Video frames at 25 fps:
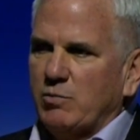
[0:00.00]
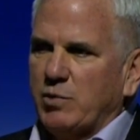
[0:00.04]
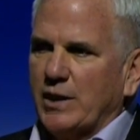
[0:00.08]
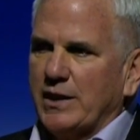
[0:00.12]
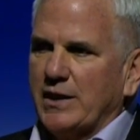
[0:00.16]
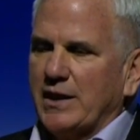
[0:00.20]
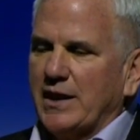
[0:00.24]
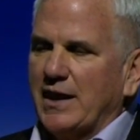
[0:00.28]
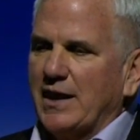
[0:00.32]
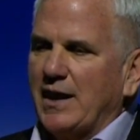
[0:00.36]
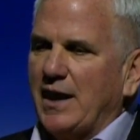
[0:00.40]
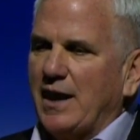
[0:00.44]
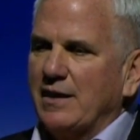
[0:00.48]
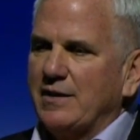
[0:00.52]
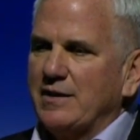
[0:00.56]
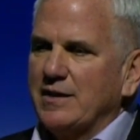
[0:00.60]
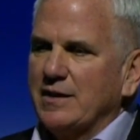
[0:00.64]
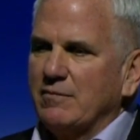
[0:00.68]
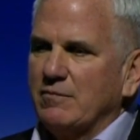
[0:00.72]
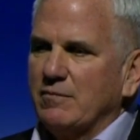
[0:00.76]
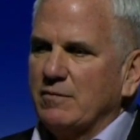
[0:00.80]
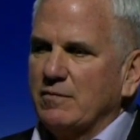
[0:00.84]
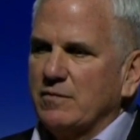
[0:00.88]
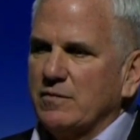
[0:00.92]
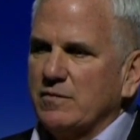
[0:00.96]
But I
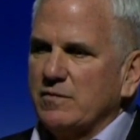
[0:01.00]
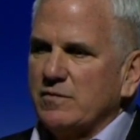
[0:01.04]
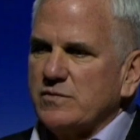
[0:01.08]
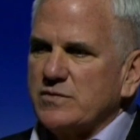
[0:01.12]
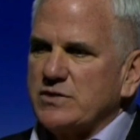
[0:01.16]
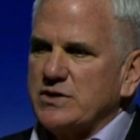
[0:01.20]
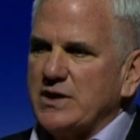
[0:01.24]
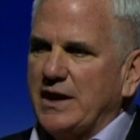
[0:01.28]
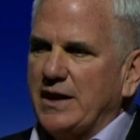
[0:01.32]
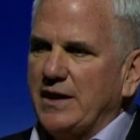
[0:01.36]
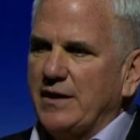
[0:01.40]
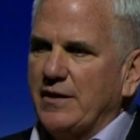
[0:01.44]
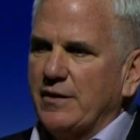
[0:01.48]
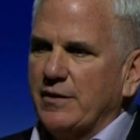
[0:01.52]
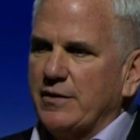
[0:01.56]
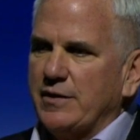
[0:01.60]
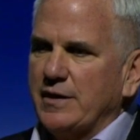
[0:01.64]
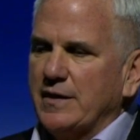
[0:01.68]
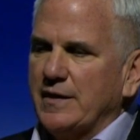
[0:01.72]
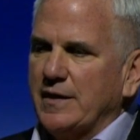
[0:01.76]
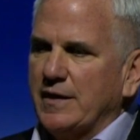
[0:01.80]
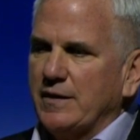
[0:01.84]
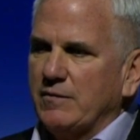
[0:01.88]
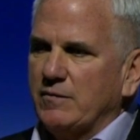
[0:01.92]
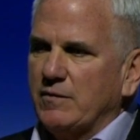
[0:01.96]
think, Sandy, the
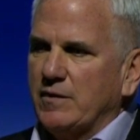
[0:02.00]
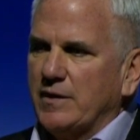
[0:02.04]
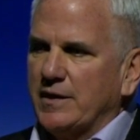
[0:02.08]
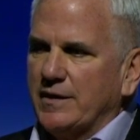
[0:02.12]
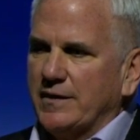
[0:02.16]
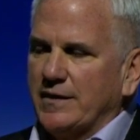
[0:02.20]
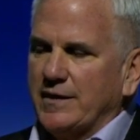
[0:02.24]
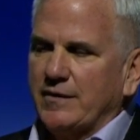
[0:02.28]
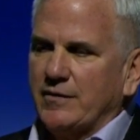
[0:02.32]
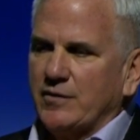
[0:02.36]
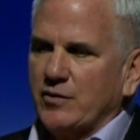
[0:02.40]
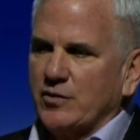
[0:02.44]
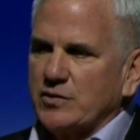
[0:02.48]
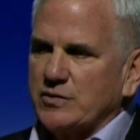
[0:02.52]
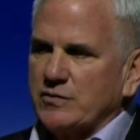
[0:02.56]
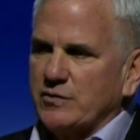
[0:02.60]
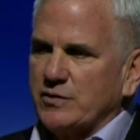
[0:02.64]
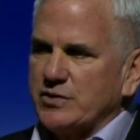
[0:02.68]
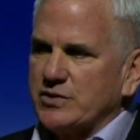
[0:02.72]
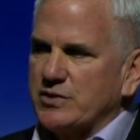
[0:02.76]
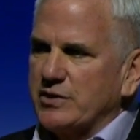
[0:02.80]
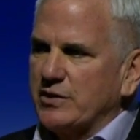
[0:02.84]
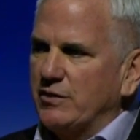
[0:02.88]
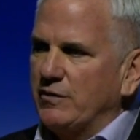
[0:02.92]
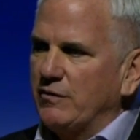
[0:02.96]
thing that those
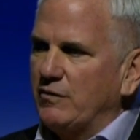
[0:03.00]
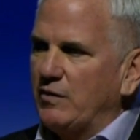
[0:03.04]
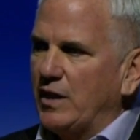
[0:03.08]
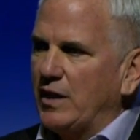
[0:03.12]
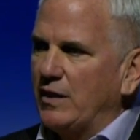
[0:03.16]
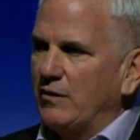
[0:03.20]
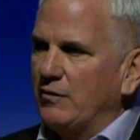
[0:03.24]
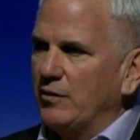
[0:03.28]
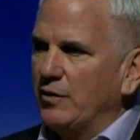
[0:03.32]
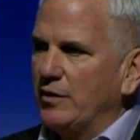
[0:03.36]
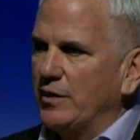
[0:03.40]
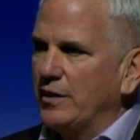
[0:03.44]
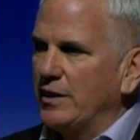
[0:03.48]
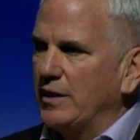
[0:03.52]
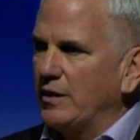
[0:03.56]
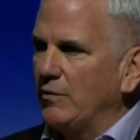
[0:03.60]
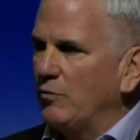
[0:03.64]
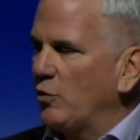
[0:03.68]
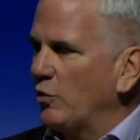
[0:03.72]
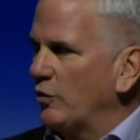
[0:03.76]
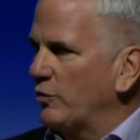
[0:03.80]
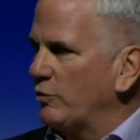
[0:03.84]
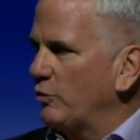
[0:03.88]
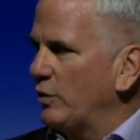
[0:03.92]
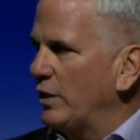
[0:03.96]
of us that are involved with it
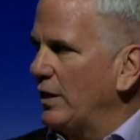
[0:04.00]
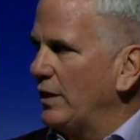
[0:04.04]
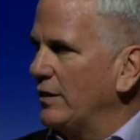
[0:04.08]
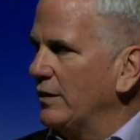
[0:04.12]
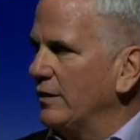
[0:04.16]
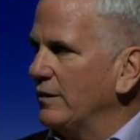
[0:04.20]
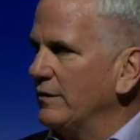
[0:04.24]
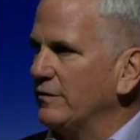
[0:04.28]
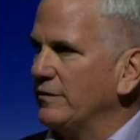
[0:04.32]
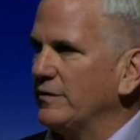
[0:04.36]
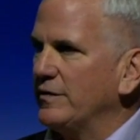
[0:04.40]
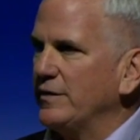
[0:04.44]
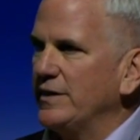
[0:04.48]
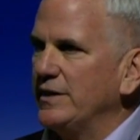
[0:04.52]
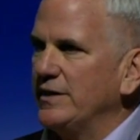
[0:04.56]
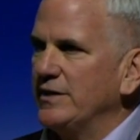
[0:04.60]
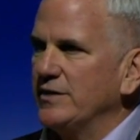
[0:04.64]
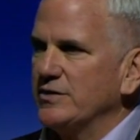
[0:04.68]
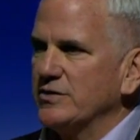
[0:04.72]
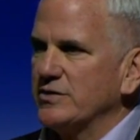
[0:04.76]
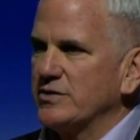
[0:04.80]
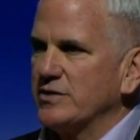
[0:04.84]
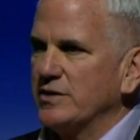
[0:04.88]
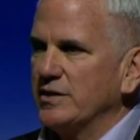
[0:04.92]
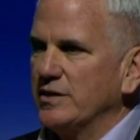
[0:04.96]
are most proud of
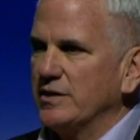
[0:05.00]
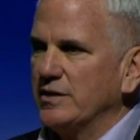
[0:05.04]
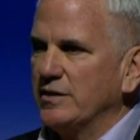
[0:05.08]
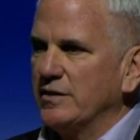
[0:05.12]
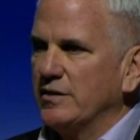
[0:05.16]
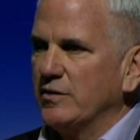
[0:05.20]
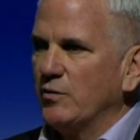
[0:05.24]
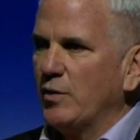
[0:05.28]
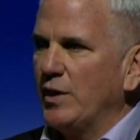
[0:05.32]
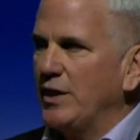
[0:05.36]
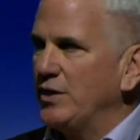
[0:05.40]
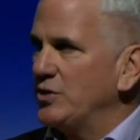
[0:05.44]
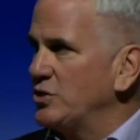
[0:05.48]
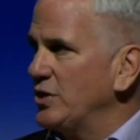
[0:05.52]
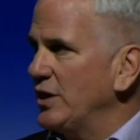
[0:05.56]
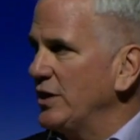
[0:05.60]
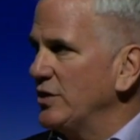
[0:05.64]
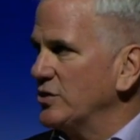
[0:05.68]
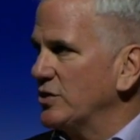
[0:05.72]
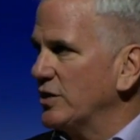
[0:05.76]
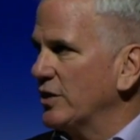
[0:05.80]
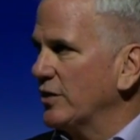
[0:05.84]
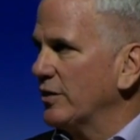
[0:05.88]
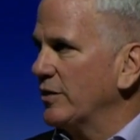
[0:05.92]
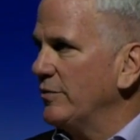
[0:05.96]
is the way it
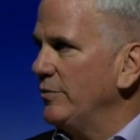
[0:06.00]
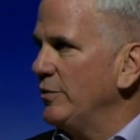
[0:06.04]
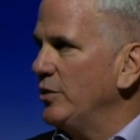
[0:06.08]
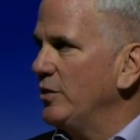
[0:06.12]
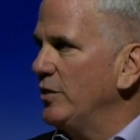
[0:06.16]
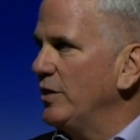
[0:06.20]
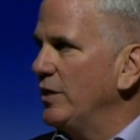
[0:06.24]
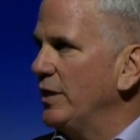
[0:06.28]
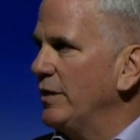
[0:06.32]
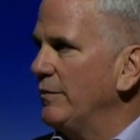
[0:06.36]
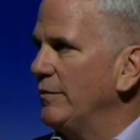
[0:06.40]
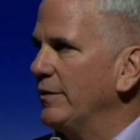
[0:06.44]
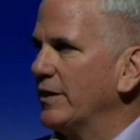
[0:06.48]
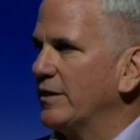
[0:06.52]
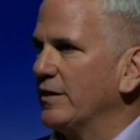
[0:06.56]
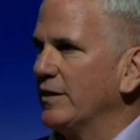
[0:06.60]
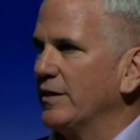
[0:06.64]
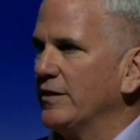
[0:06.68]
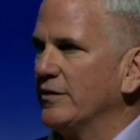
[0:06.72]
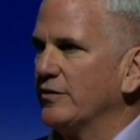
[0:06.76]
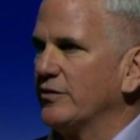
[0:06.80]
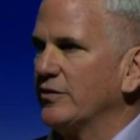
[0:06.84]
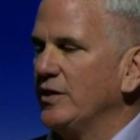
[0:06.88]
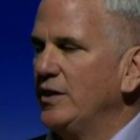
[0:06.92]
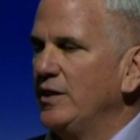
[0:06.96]
changed our community,
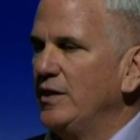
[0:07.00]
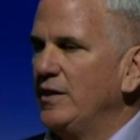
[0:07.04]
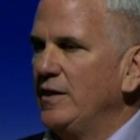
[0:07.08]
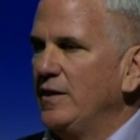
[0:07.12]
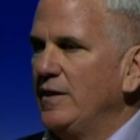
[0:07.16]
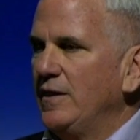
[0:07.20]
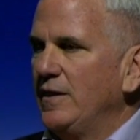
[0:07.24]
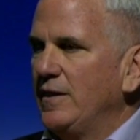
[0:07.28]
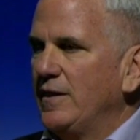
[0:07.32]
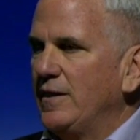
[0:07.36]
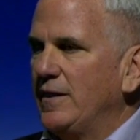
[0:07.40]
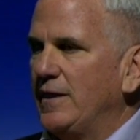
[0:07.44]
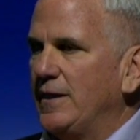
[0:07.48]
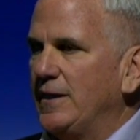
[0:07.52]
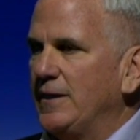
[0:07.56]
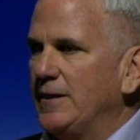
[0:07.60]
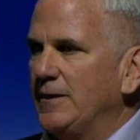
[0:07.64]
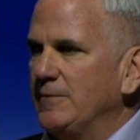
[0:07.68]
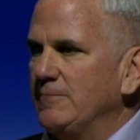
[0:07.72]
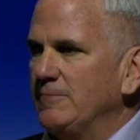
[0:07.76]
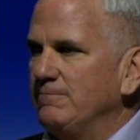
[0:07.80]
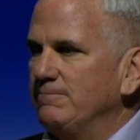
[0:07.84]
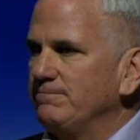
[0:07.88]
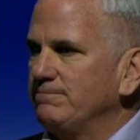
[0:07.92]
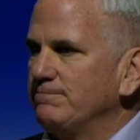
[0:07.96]
because
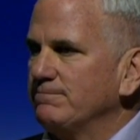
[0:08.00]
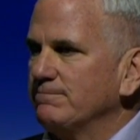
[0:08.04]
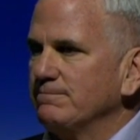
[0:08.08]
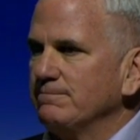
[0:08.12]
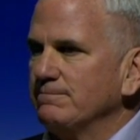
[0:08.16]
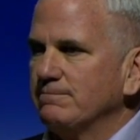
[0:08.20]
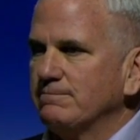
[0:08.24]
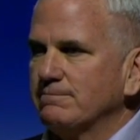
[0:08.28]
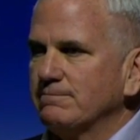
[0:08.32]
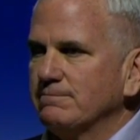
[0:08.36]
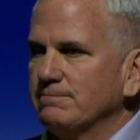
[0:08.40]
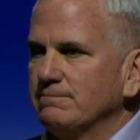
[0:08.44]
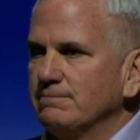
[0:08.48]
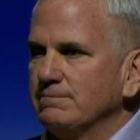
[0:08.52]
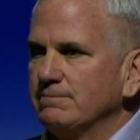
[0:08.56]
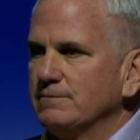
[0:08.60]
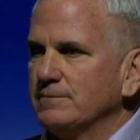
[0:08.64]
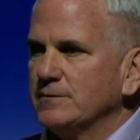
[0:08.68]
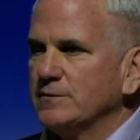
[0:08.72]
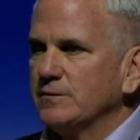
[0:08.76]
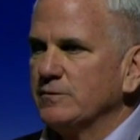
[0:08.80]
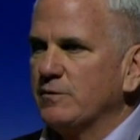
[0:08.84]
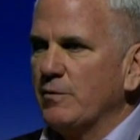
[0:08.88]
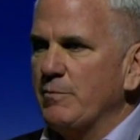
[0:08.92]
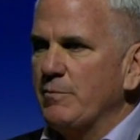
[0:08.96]

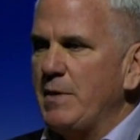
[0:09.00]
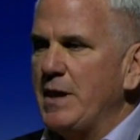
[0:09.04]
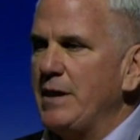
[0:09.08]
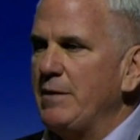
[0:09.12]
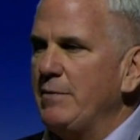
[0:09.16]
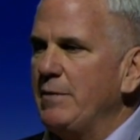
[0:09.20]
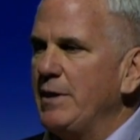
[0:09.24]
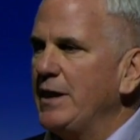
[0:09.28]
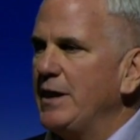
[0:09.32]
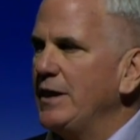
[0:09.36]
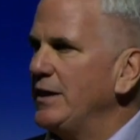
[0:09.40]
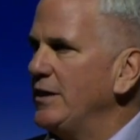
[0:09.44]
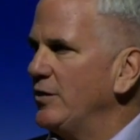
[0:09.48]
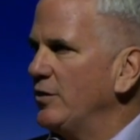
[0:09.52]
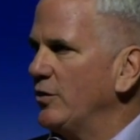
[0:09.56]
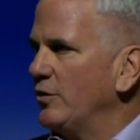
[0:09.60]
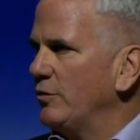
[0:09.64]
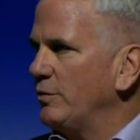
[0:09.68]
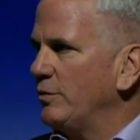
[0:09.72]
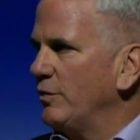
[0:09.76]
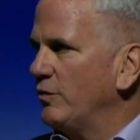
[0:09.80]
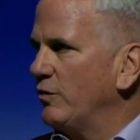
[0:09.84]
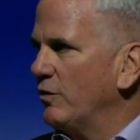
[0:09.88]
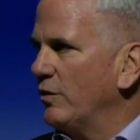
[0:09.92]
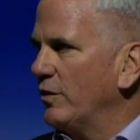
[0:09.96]
for many, many
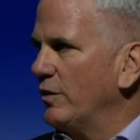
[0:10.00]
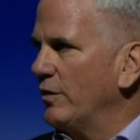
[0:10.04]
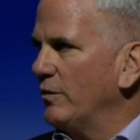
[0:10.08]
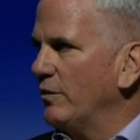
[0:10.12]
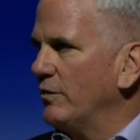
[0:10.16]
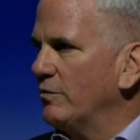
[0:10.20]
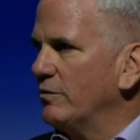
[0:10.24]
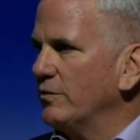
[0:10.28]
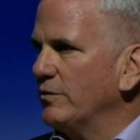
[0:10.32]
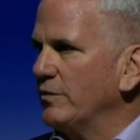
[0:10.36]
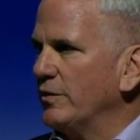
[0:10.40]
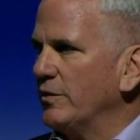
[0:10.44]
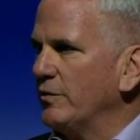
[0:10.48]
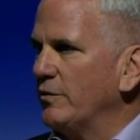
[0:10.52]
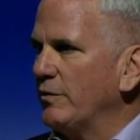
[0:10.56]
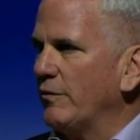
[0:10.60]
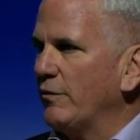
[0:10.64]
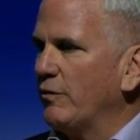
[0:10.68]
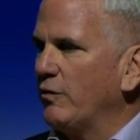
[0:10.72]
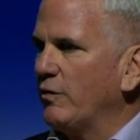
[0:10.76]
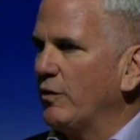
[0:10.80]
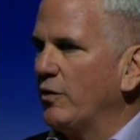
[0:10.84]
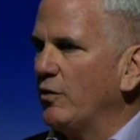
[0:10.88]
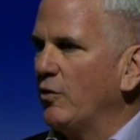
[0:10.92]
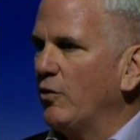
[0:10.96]
years before the
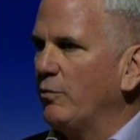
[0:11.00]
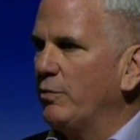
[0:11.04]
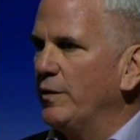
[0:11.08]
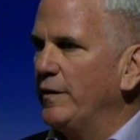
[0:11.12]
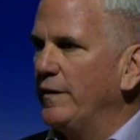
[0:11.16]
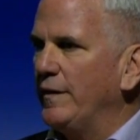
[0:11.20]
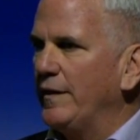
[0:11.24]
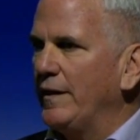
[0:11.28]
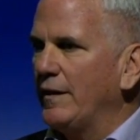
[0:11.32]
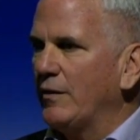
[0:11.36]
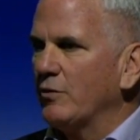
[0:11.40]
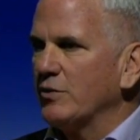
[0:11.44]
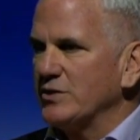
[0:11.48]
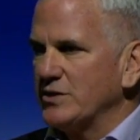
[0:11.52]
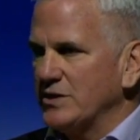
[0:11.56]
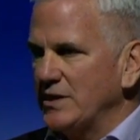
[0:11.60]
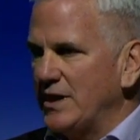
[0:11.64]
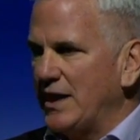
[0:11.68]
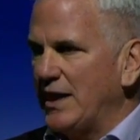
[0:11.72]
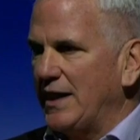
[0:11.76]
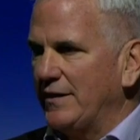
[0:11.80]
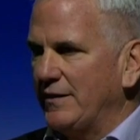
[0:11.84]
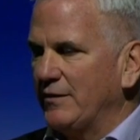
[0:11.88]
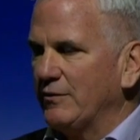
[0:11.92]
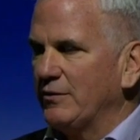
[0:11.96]
Riverfront opened, there
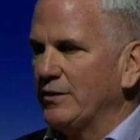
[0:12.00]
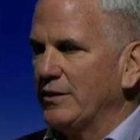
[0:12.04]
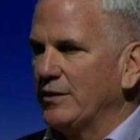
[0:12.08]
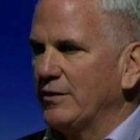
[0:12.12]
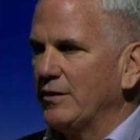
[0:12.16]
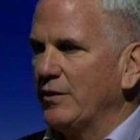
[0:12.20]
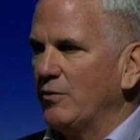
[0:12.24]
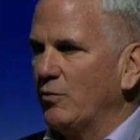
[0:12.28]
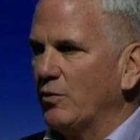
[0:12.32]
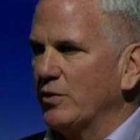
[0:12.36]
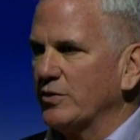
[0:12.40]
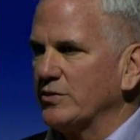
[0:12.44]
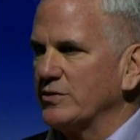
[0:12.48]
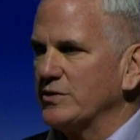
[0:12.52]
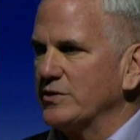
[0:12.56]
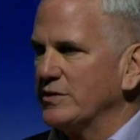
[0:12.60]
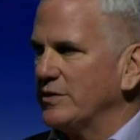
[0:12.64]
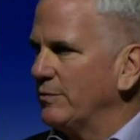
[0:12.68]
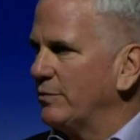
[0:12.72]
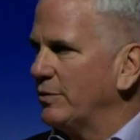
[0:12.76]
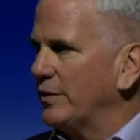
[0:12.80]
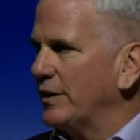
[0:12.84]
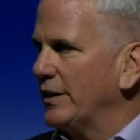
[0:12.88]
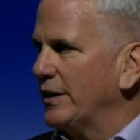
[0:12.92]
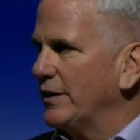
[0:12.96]
literally
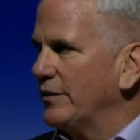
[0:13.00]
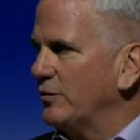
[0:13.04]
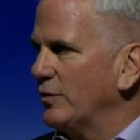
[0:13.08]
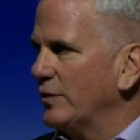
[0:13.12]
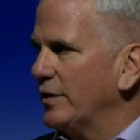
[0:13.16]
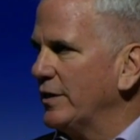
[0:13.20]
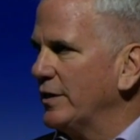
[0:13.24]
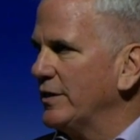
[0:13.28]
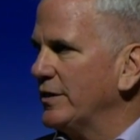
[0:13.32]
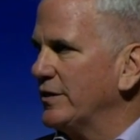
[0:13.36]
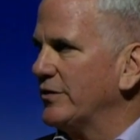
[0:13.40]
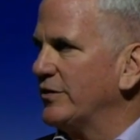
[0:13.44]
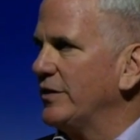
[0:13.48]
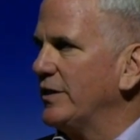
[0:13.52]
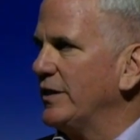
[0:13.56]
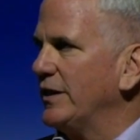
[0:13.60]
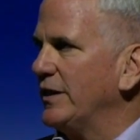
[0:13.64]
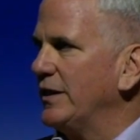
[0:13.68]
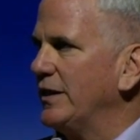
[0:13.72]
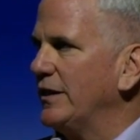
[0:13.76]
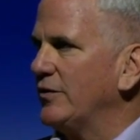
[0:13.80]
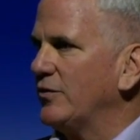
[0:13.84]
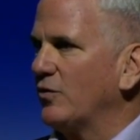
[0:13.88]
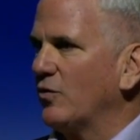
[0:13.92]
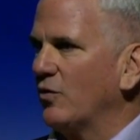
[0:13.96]
wasn't a place within the
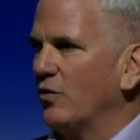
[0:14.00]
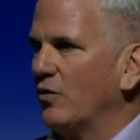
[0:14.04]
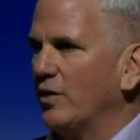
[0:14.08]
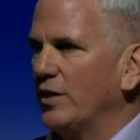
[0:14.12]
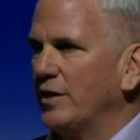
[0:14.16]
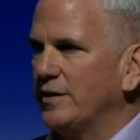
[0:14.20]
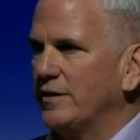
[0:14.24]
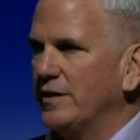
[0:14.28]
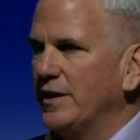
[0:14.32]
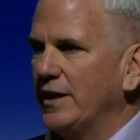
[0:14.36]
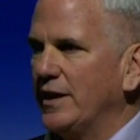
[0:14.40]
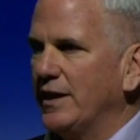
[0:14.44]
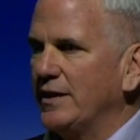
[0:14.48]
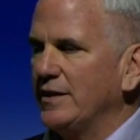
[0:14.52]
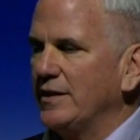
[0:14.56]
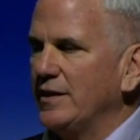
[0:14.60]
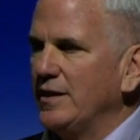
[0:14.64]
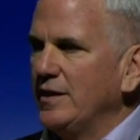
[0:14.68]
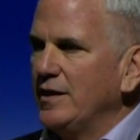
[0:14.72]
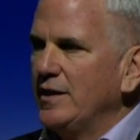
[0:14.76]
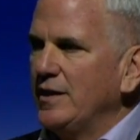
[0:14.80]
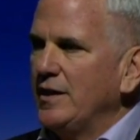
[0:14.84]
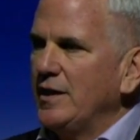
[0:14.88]
city of Detroit that